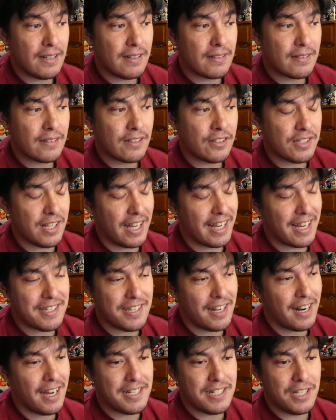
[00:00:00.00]
because, like I
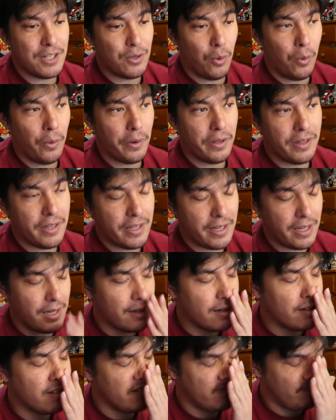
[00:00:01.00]
said, I did order
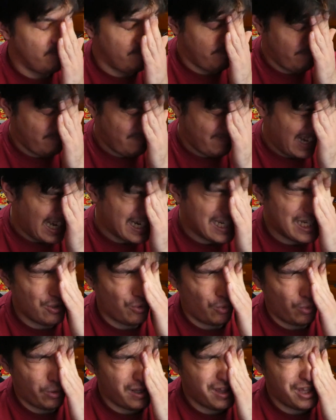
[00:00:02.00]
the
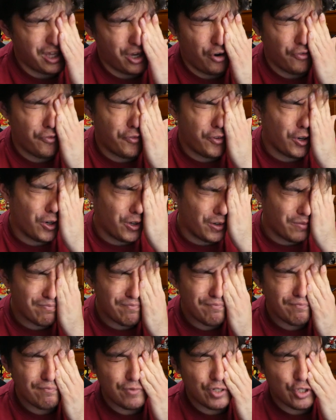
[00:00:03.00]
Ophion
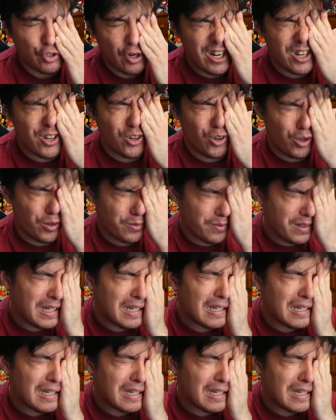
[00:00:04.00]
Dreadnought.